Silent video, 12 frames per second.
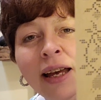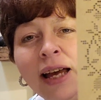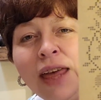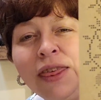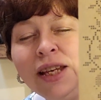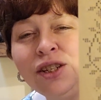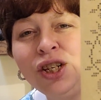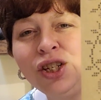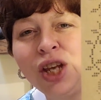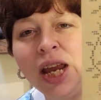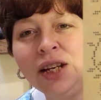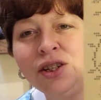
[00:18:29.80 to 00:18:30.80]
I think she
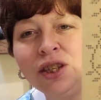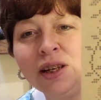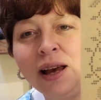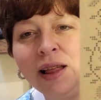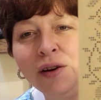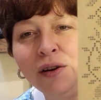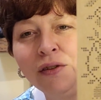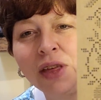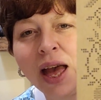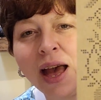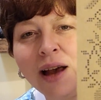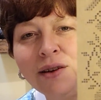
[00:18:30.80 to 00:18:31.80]
changed the color of the
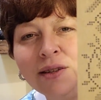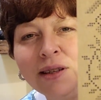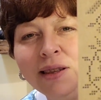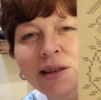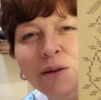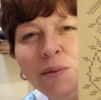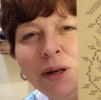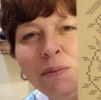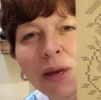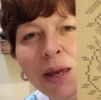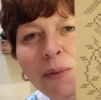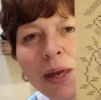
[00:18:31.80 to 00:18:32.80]
house a little bit,
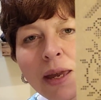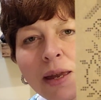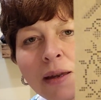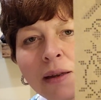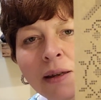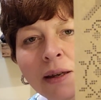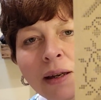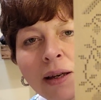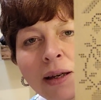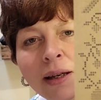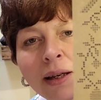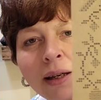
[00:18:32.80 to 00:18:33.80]
maybe.
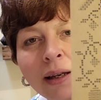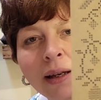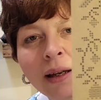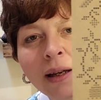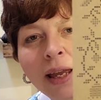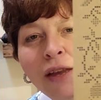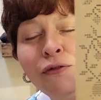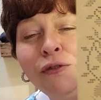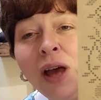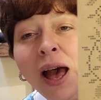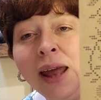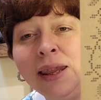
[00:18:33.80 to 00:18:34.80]
If
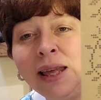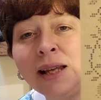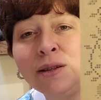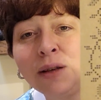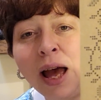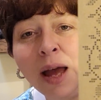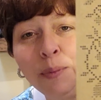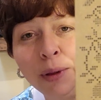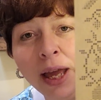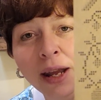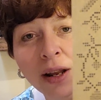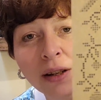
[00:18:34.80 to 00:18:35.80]
not, I
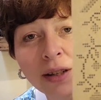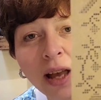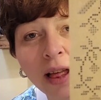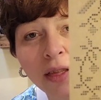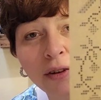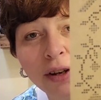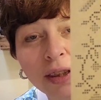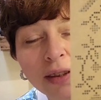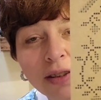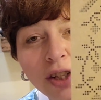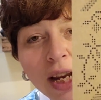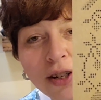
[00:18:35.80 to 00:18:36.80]
plan on
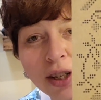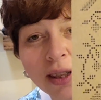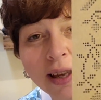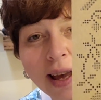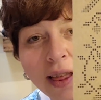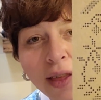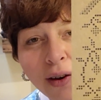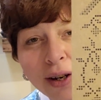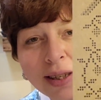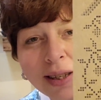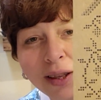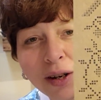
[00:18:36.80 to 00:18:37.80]
changing the color.
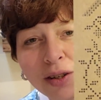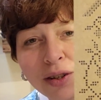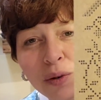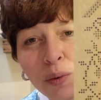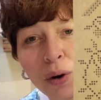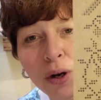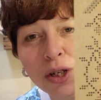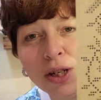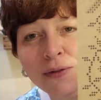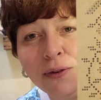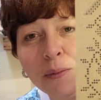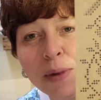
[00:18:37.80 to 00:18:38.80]
It's a little too orangey
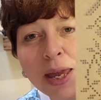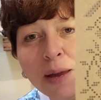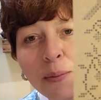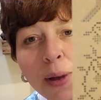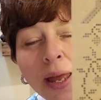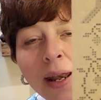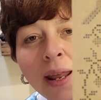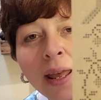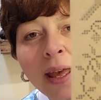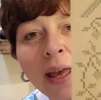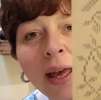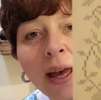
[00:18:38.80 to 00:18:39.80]
for me, but
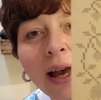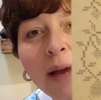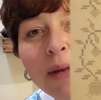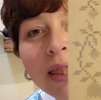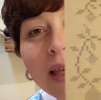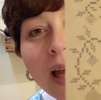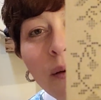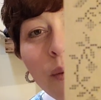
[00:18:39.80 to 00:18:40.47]
I mean, that